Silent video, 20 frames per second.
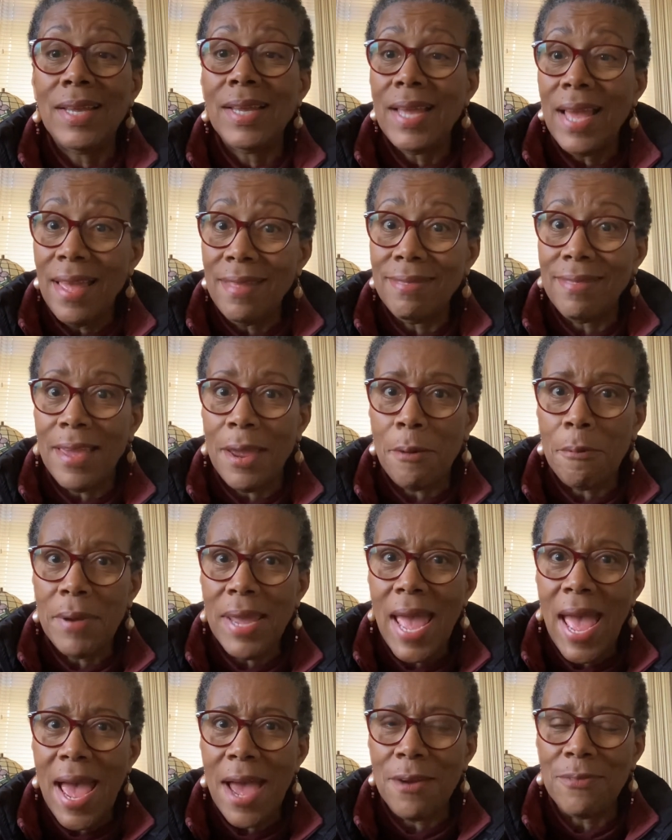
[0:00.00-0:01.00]
And there we
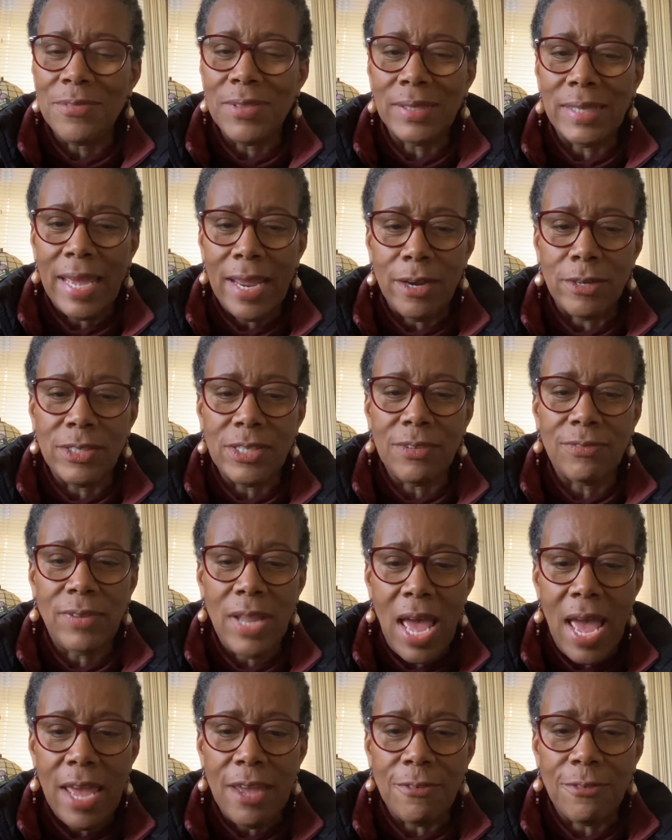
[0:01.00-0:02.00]
have the layers of
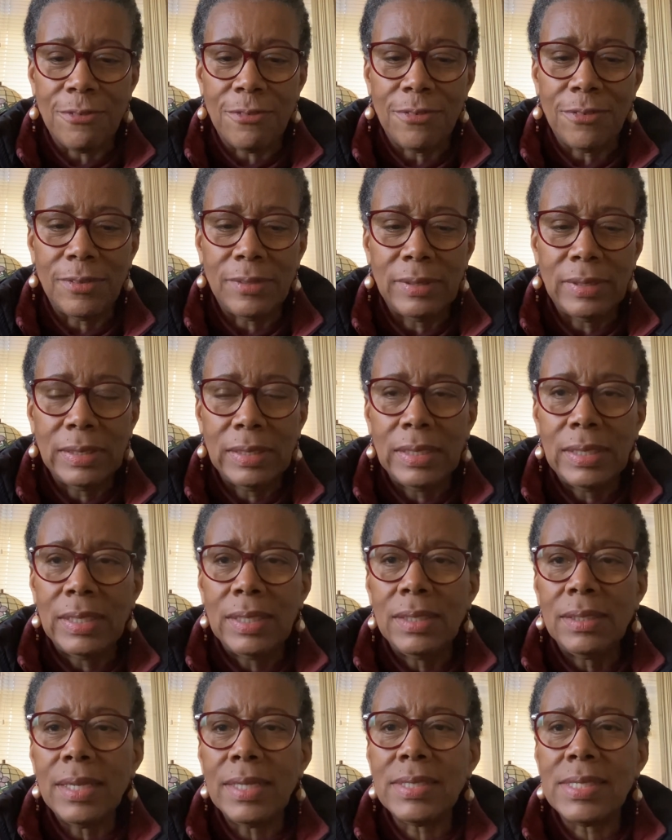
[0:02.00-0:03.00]
life.
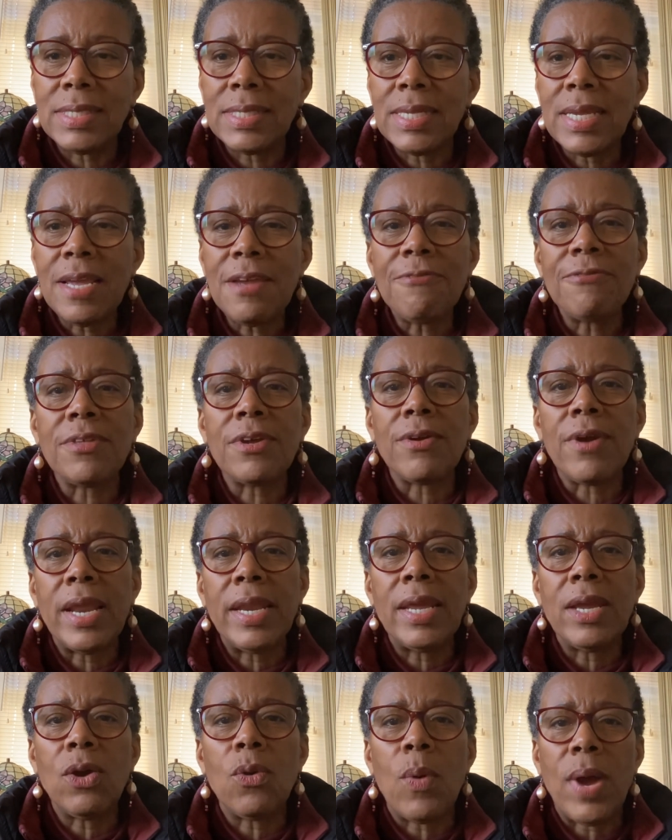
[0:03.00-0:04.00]
Let's see if there are
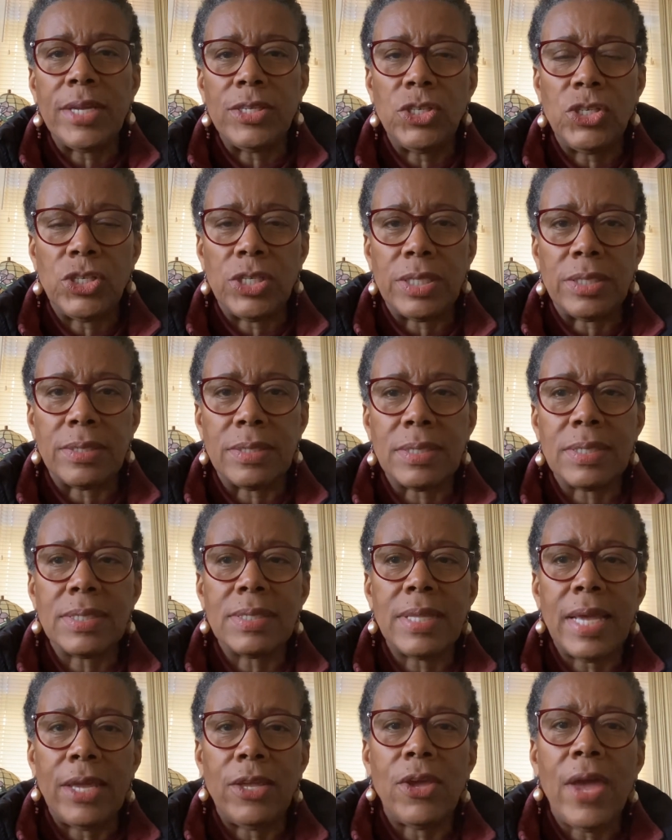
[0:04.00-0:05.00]
any questions
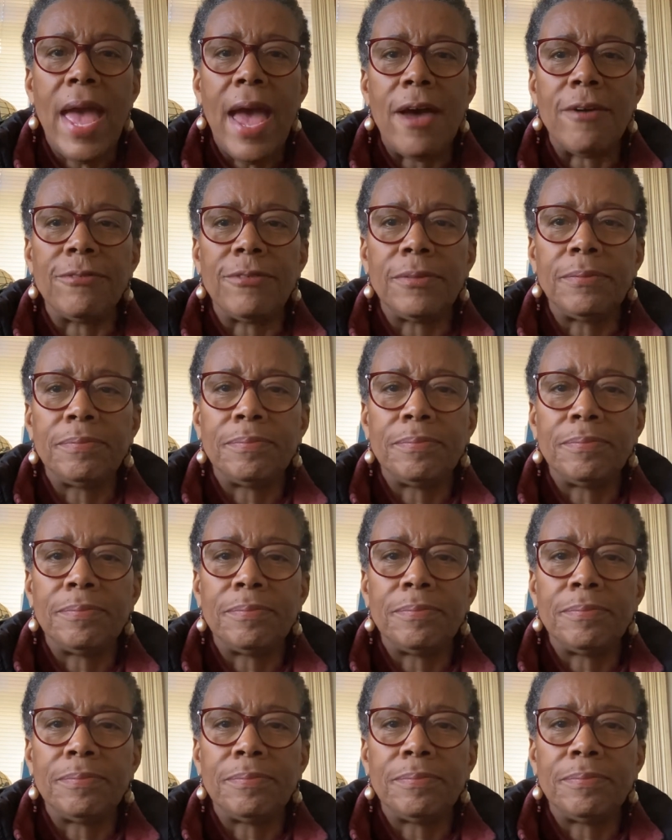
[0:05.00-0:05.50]
that you have.